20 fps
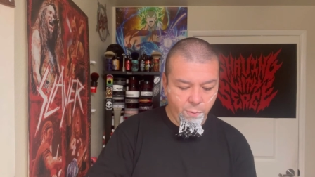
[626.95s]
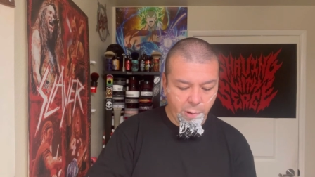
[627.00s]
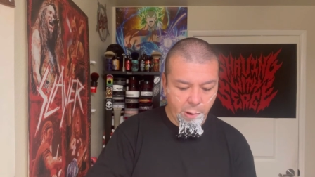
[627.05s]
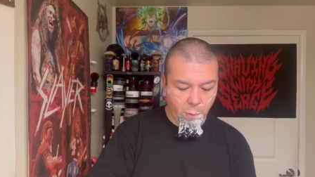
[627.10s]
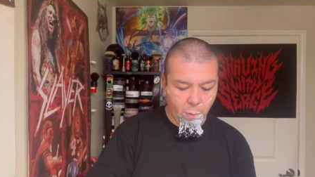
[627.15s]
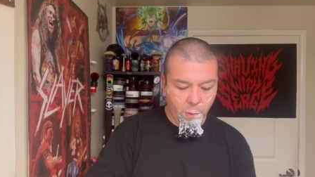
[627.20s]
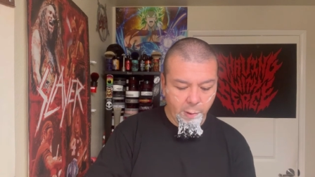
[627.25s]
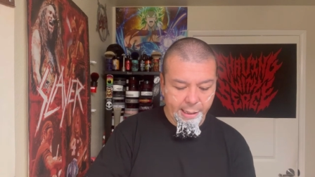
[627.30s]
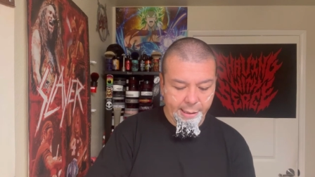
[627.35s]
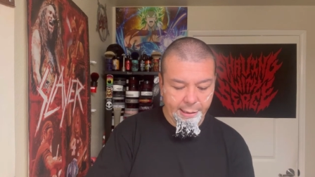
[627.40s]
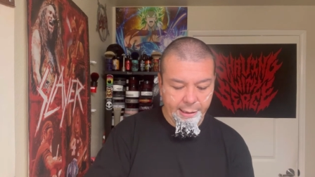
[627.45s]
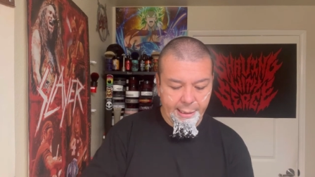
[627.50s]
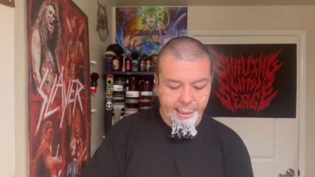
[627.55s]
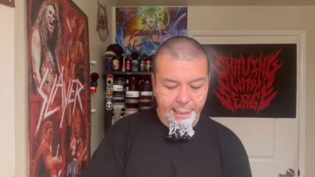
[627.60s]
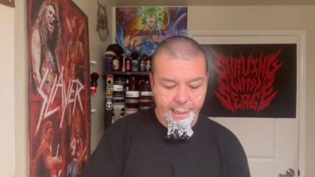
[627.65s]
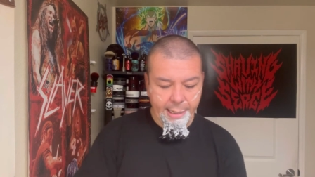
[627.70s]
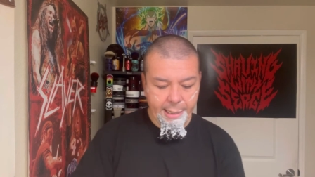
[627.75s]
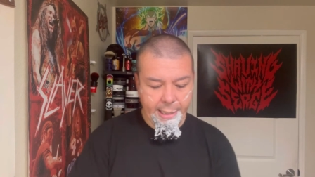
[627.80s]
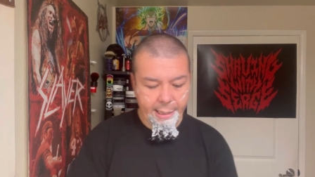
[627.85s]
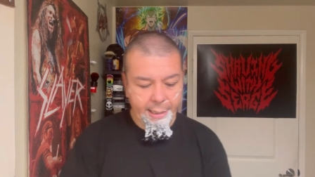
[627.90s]
We went
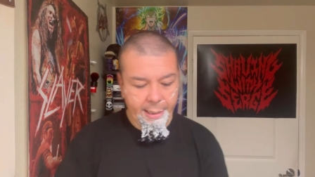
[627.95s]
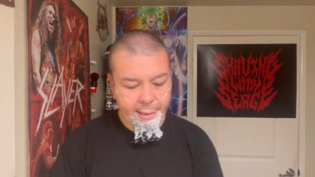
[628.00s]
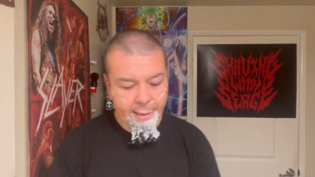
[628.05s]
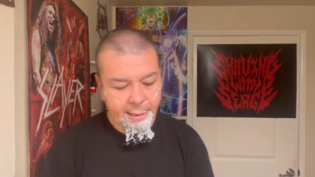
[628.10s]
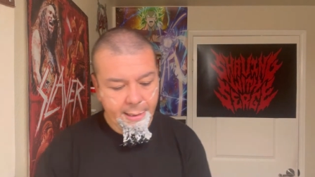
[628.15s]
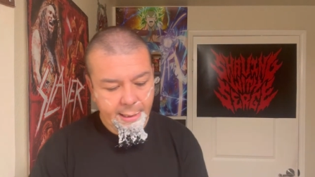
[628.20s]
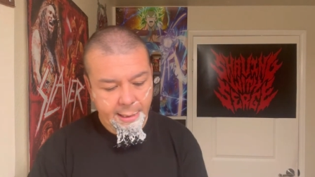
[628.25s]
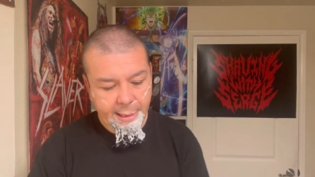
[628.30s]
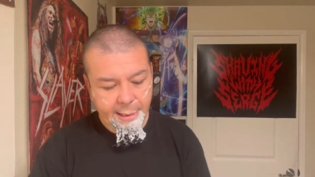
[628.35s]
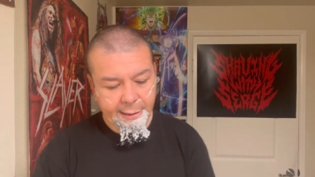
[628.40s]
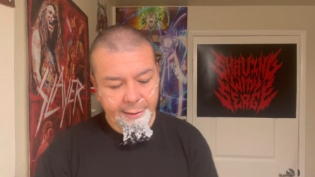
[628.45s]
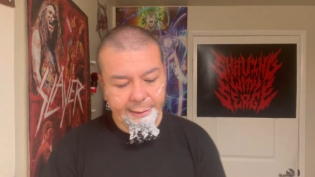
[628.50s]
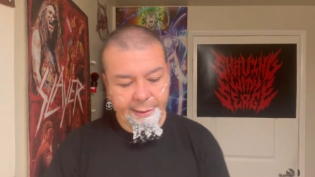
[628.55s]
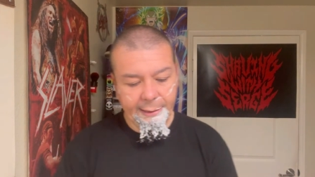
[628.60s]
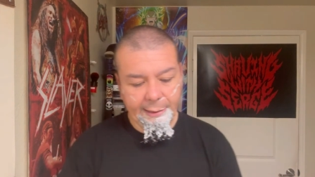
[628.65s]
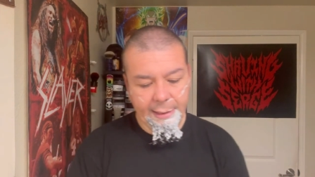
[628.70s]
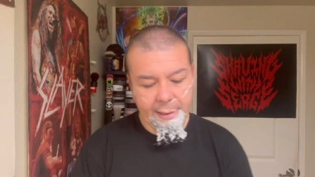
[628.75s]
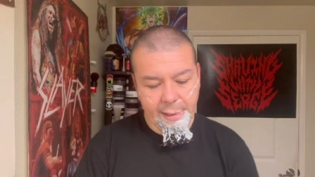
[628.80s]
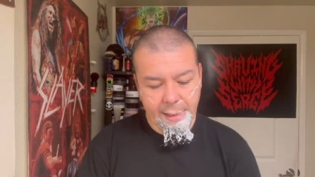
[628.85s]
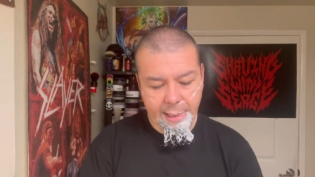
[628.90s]
there
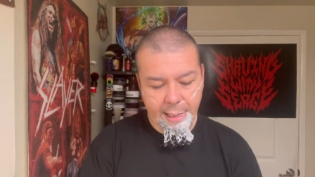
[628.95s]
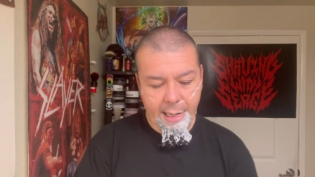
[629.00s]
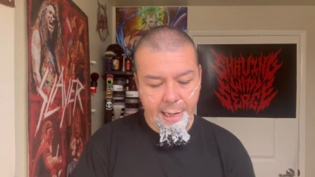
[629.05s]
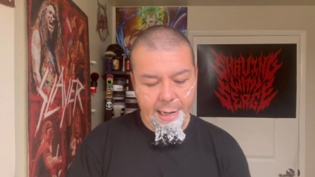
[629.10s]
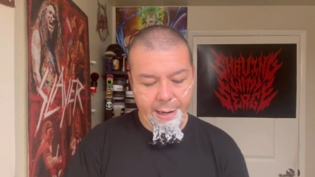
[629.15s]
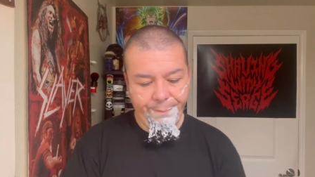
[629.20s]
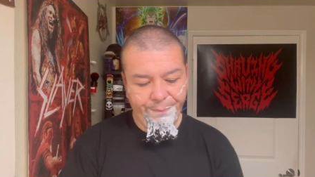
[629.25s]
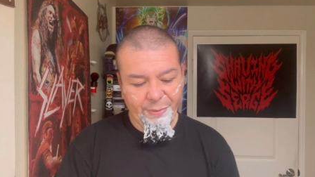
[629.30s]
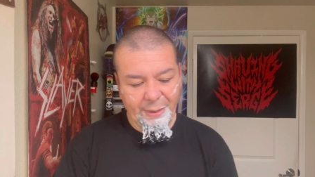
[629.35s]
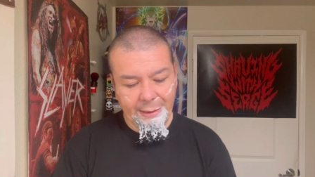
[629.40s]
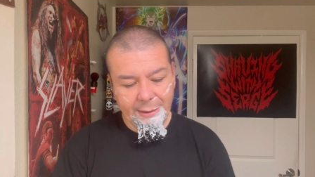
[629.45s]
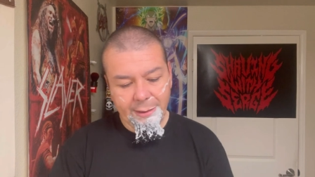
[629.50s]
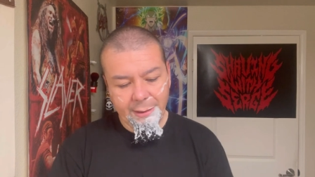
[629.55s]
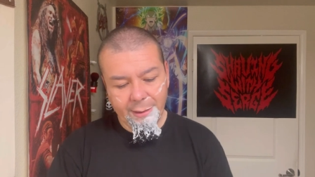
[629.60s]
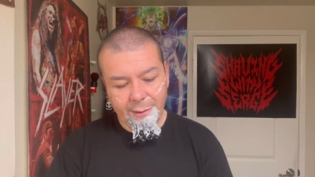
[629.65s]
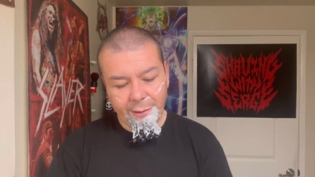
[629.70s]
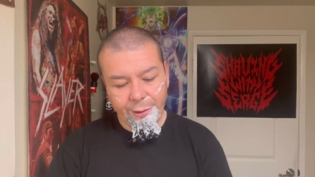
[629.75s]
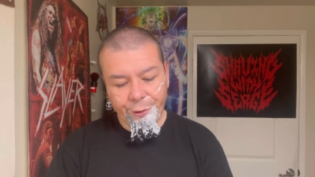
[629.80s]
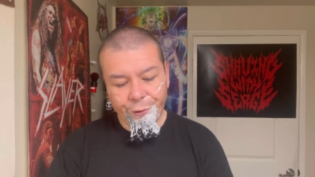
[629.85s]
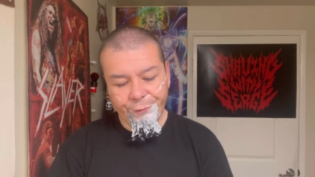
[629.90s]
did the, um, it's
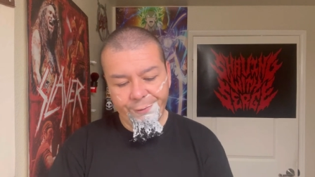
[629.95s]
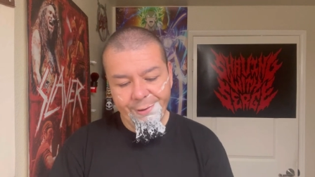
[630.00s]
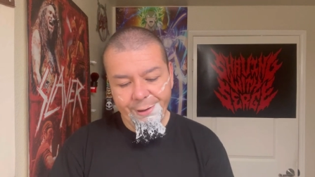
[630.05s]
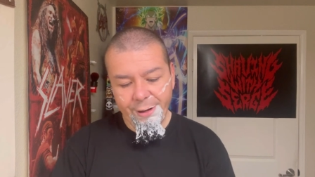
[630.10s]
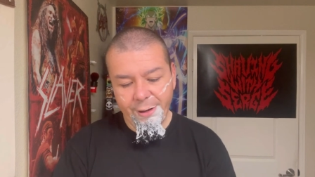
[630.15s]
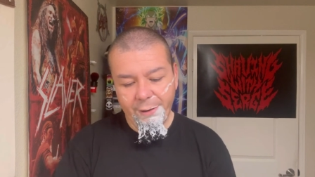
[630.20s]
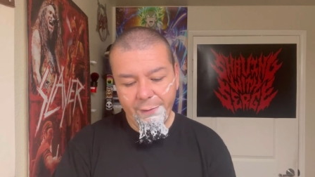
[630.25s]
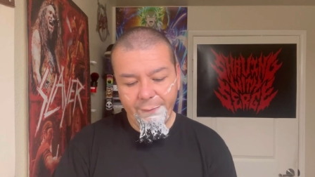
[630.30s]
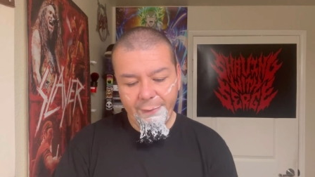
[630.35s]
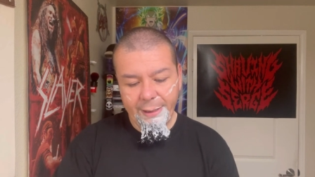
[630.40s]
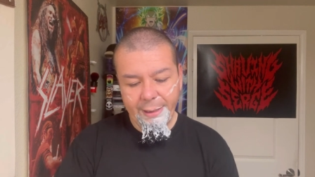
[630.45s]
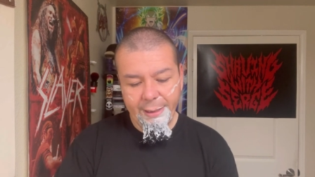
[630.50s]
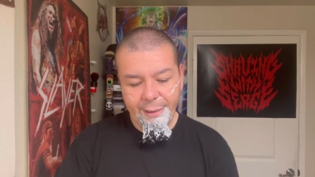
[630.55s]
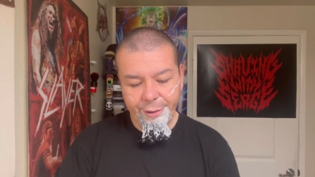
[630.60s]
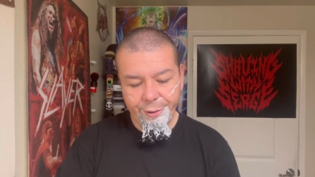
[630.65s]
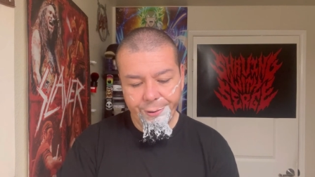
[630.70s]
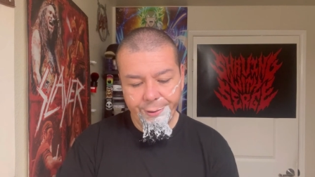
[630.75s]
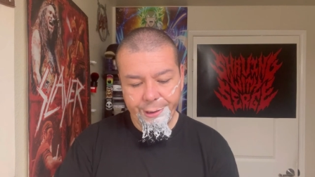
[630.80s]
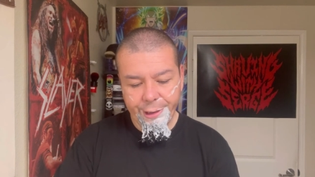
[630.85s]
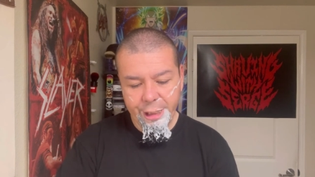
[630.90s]
called The Trail of
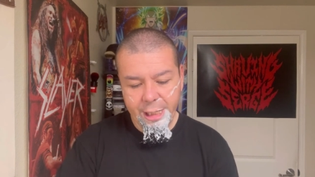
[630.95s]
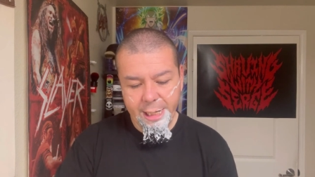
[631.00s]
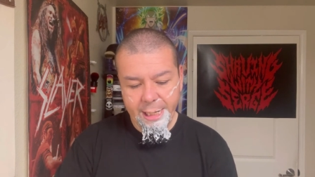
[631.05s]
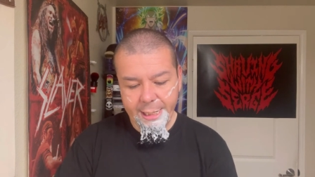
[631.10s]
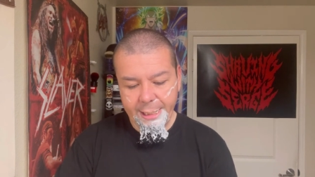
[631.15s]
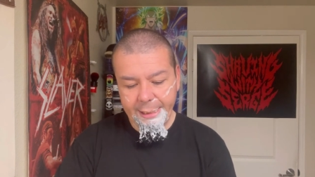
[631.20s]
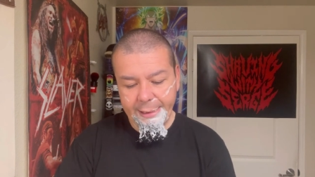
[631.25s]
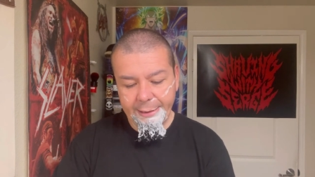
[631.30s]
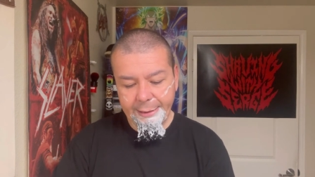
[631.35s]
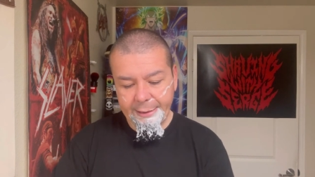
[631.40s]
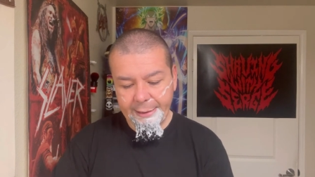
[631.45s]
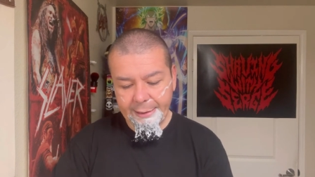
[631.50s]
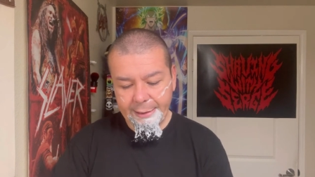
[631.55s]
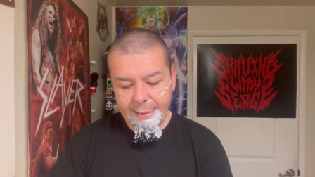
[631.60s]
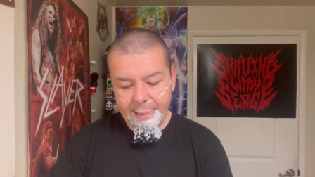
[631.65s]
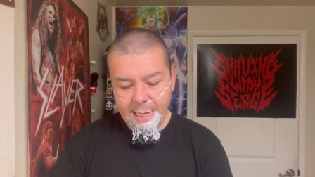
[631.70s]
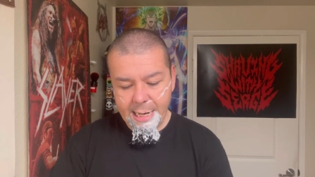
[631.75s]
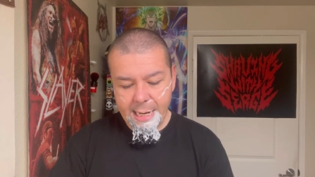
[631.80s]
100 Giants.